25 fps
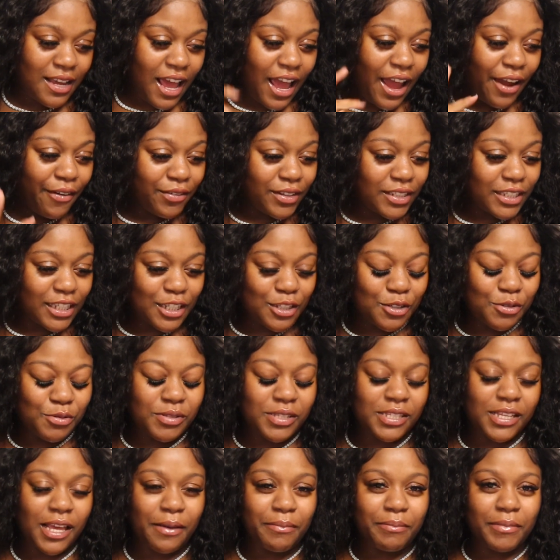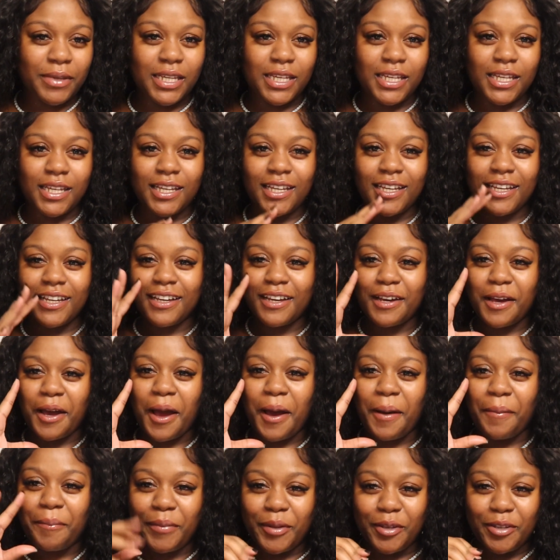Everything you sent me,
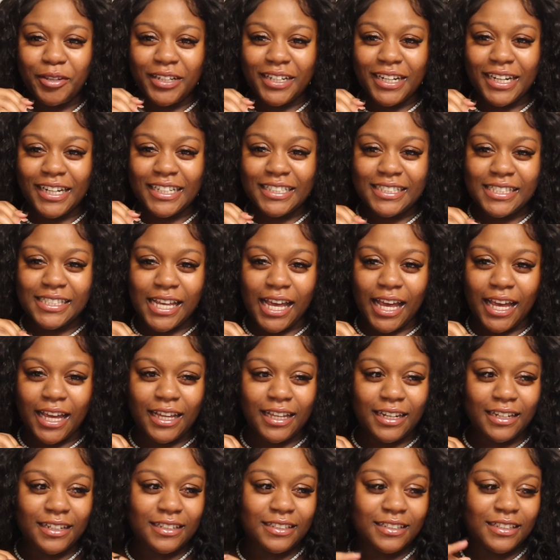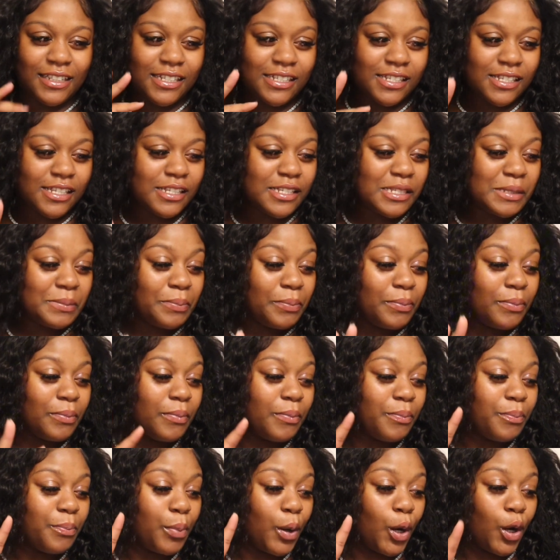1,000,000 out of 10. This is
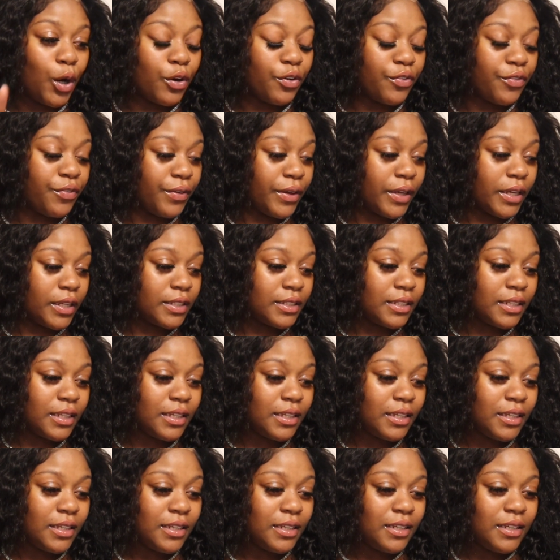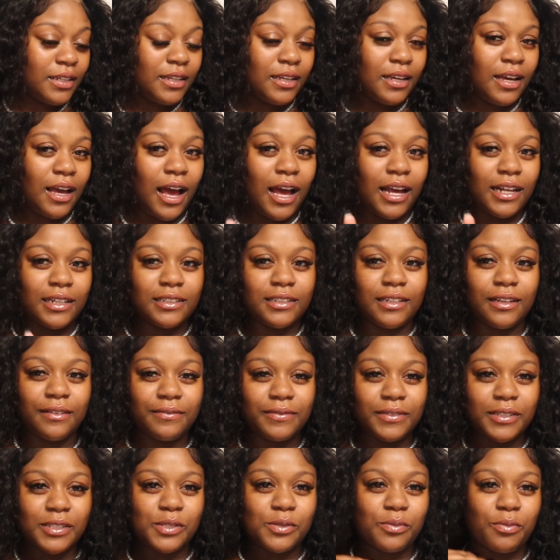perfect. I
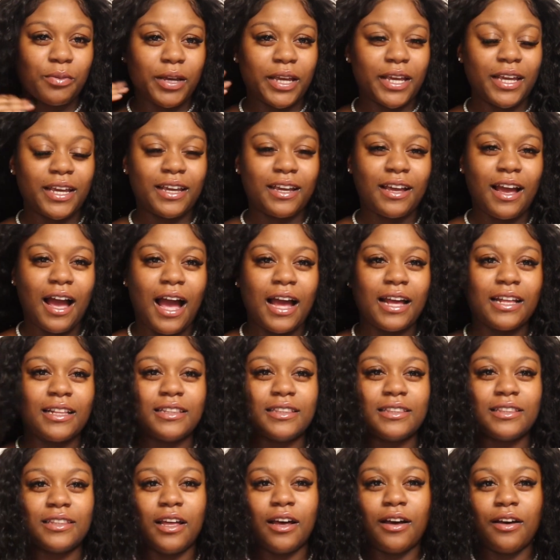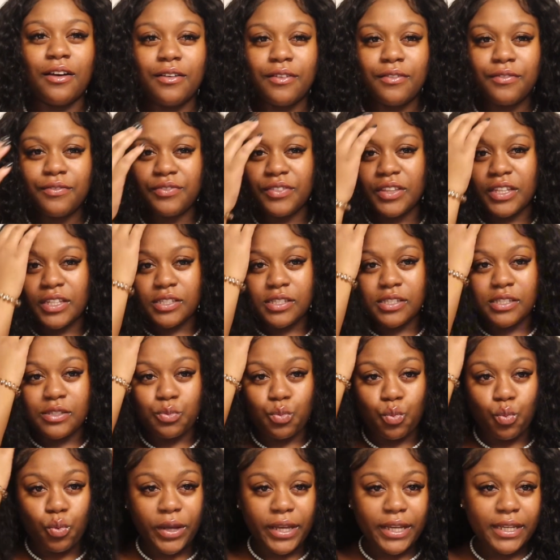love this wig. I love this
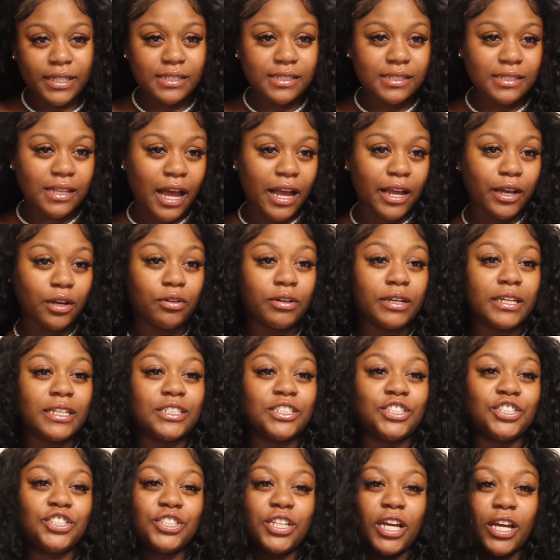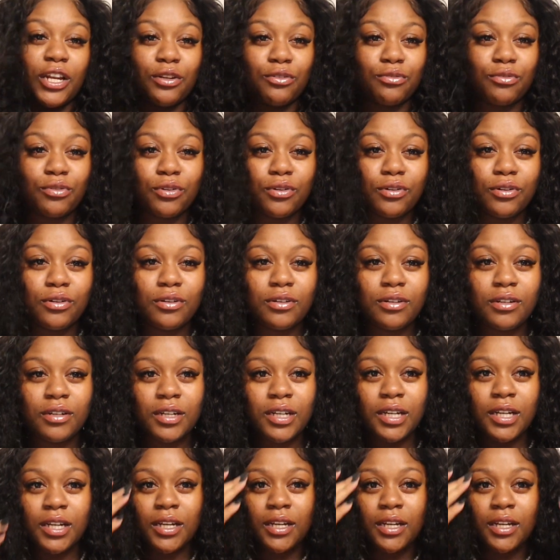wig style in general.